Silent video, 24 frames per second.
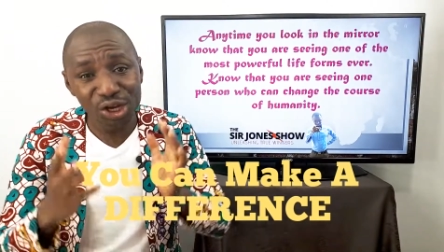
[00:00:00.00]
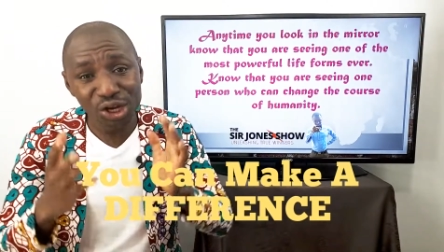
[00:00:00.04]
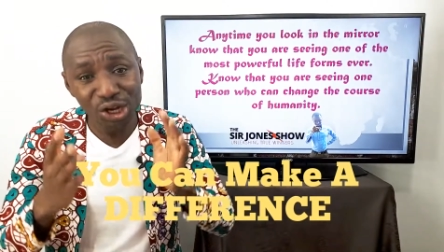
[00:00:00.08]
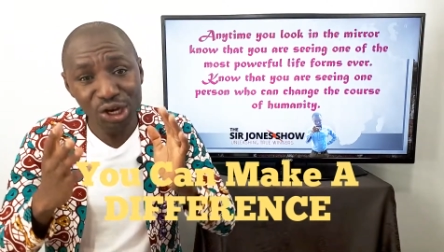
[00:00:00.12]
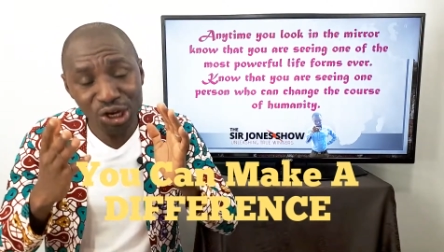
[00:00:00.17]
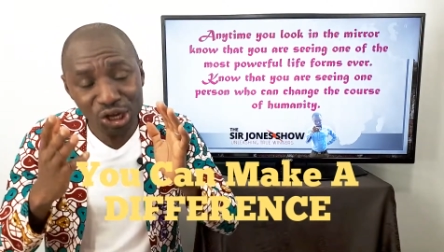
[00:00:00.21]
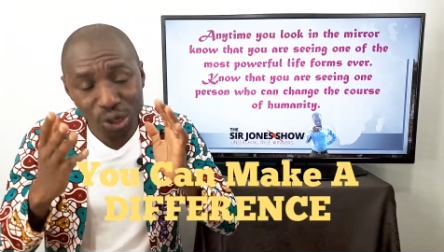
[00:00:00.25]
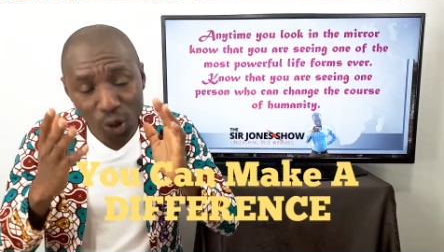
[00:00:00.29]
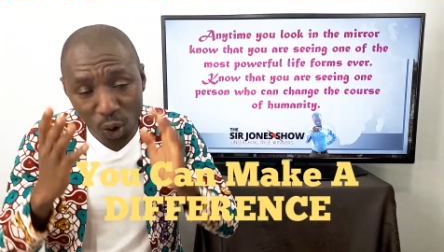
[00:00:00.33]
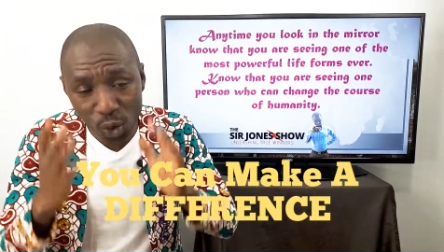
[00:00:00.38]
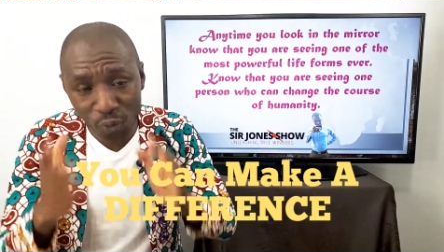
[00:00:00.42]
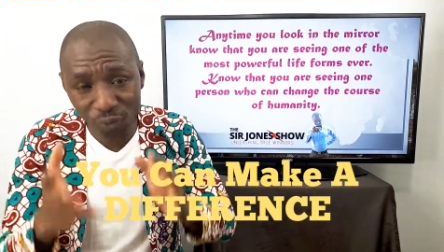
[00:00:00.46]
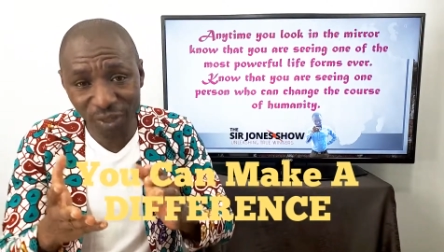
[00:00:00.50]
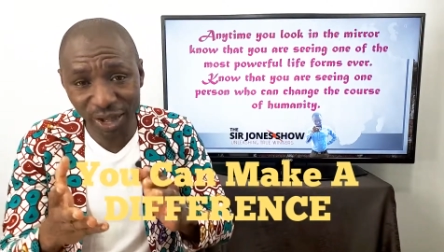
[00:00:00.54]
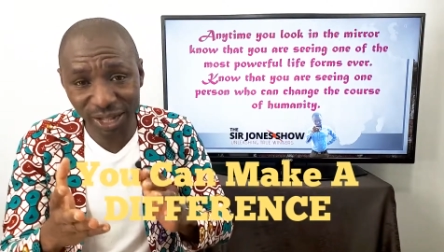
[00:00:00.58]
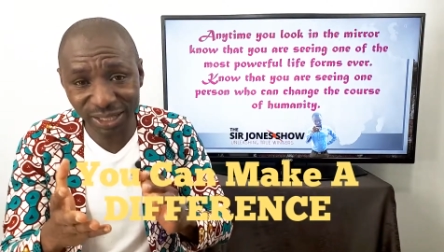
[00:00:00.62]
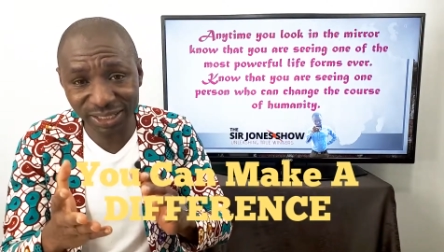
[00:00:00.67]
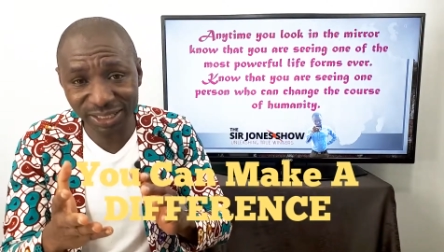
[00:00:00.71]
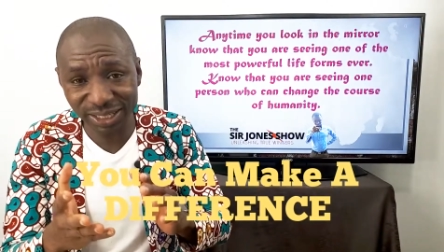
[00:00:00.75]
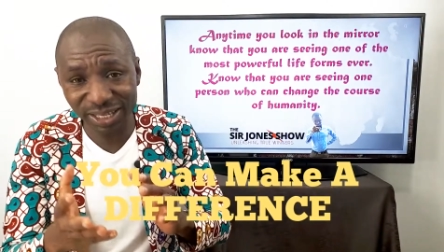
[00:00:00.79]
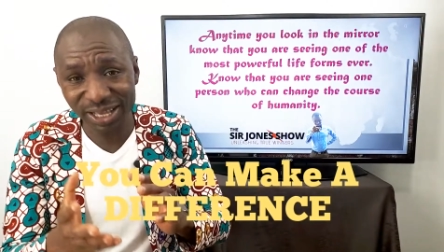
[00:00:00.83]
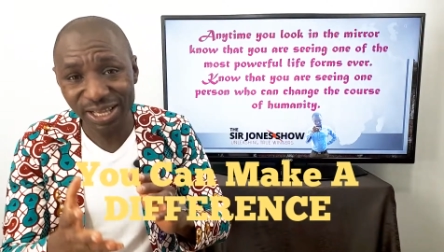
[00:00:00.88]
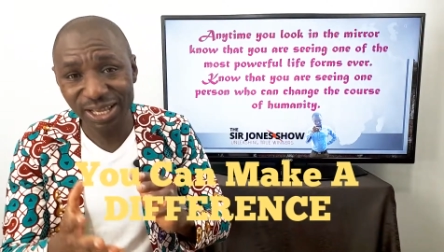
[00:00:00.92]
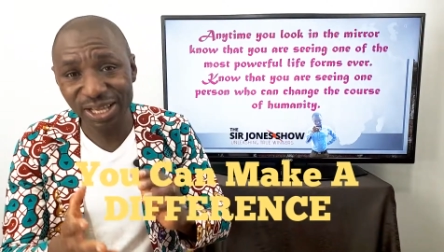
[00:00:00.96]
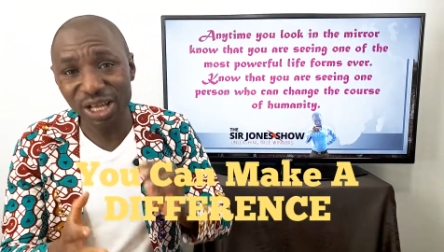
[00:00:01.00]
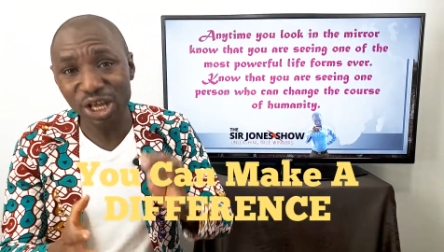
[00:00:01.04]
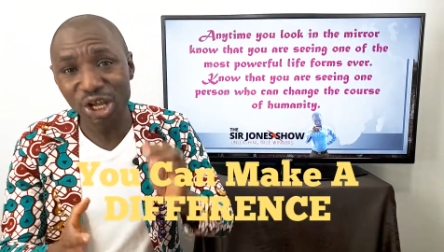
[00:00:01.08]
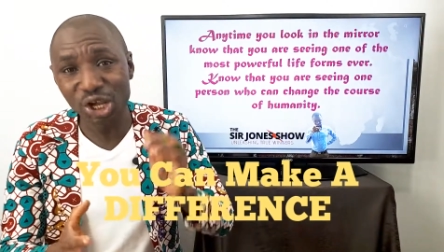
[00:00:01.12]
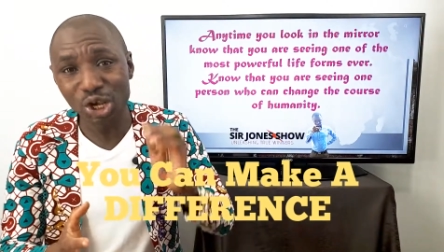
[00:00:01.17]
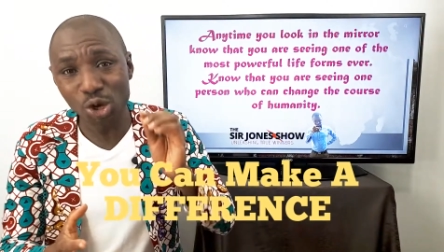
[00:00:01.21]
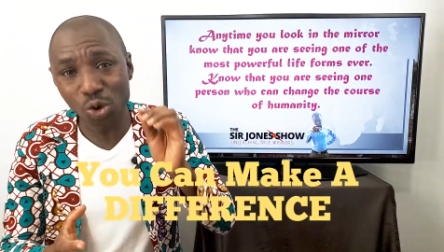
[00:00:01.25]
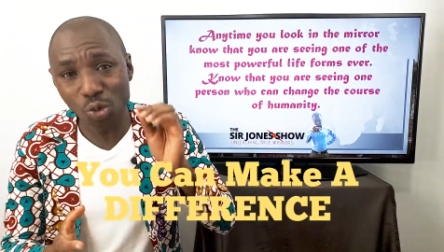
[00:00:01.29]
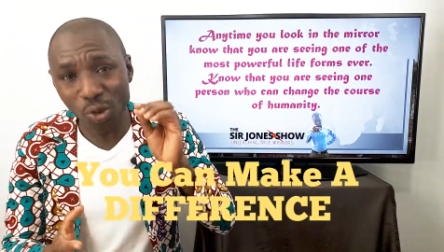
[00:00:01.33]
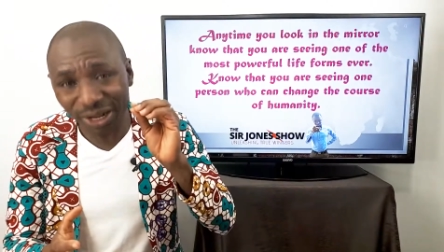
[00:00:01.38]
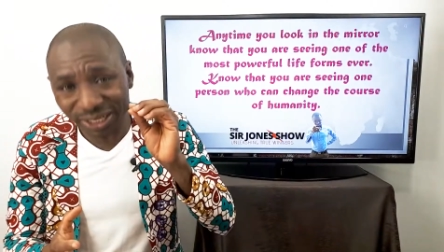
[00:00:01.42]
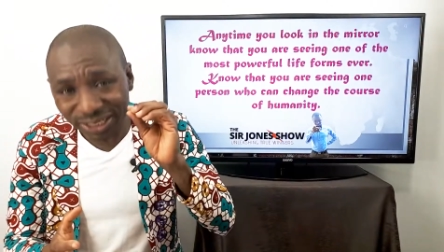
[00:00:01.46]
Know that
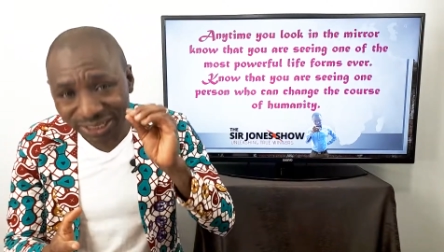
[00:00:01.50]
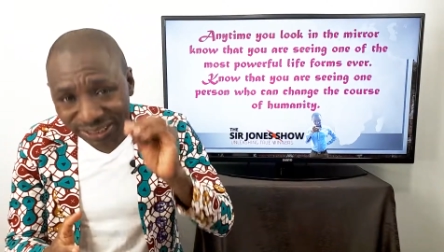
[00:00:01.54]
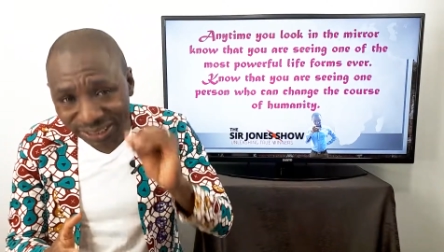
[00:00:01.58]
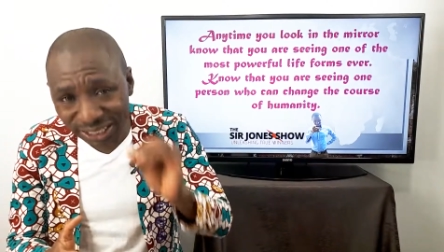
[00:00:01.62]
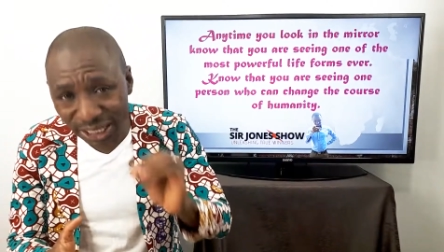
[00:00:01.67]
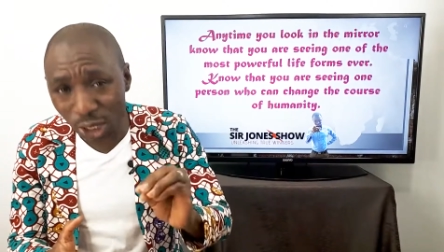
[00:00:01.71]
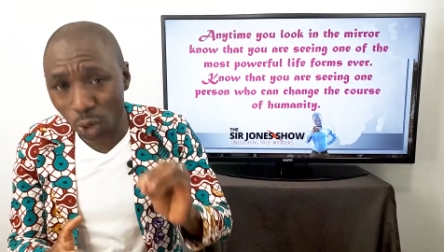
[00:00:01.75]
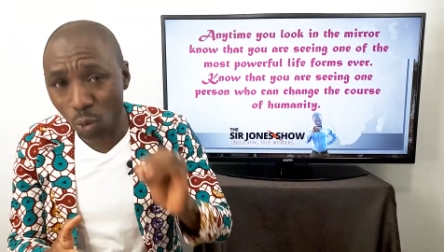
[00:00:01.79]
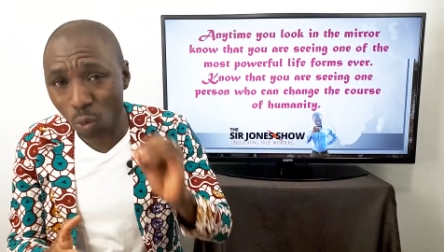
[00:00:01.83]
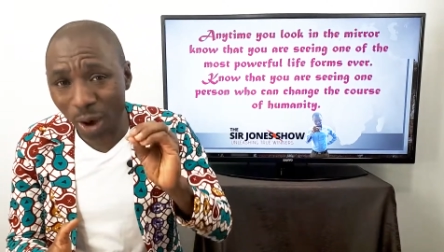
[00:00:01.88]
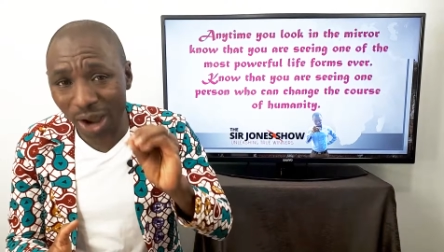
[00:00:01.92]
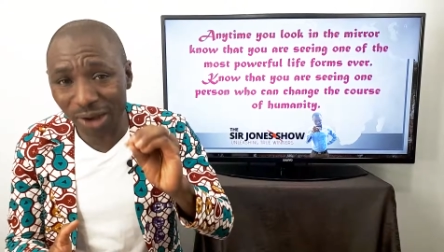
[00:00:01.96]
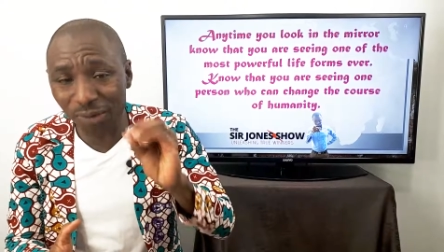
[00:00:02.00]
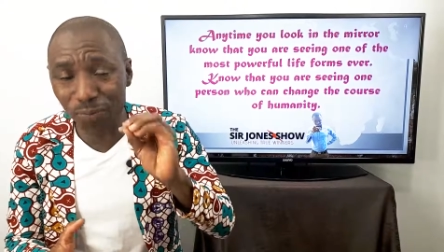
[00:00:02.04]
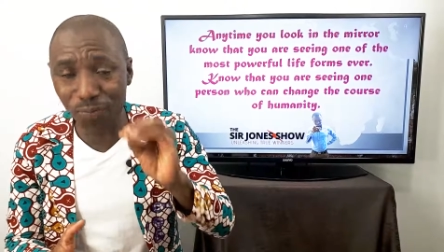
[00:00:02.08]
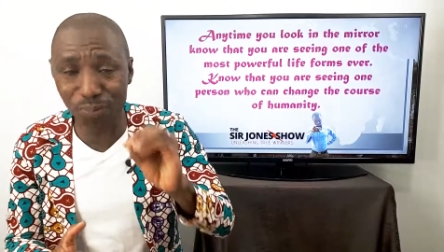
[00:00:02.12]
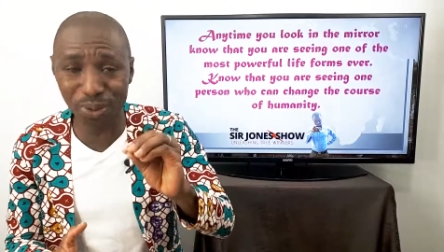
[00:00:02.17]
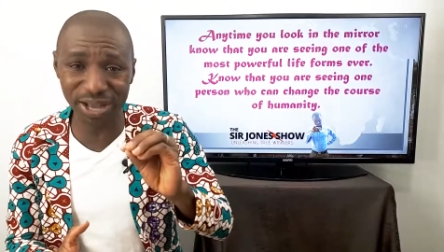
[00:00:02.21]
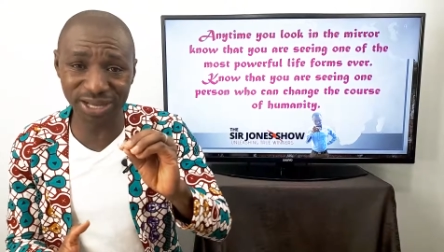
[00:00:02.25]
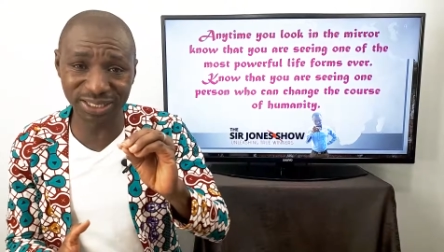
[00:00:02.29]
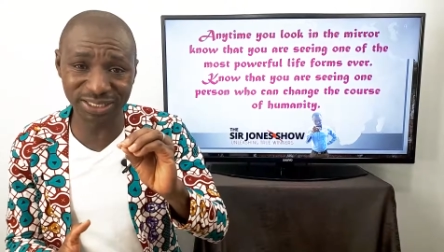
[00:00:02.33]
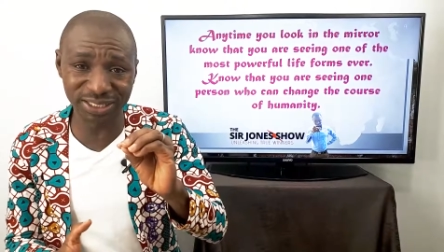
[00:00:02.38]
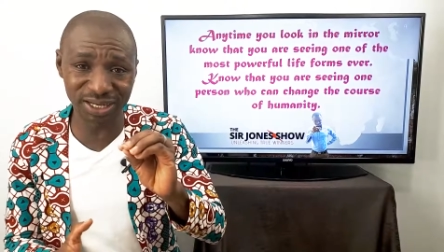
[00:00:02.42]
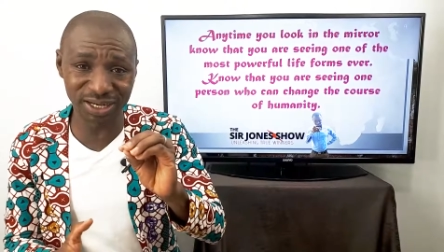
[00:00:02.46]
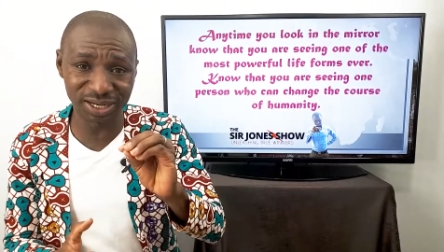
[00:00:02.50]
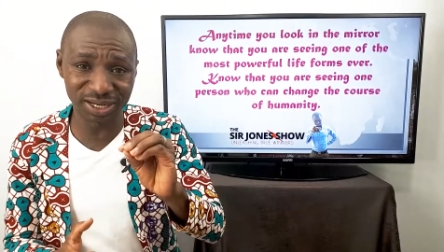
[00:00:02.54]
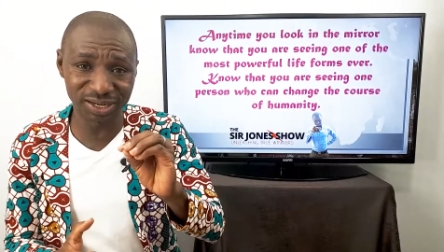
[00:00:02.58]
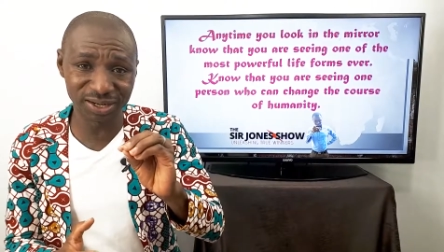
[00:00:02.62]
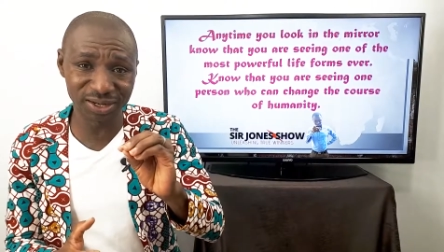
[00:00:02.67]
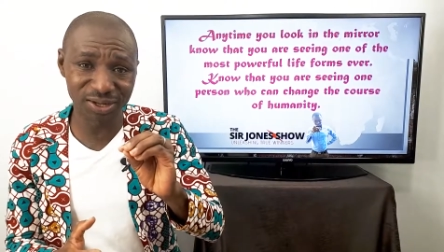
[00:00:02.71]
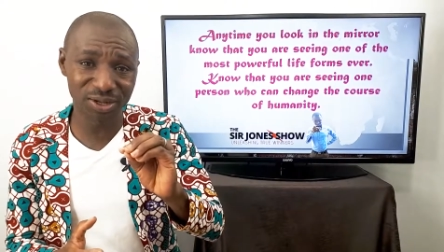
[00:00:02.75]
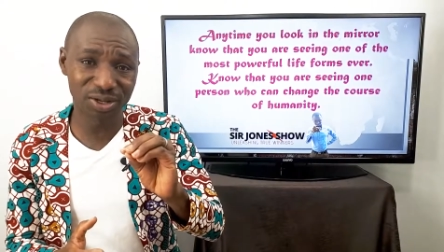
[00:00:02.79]
you are seeing one person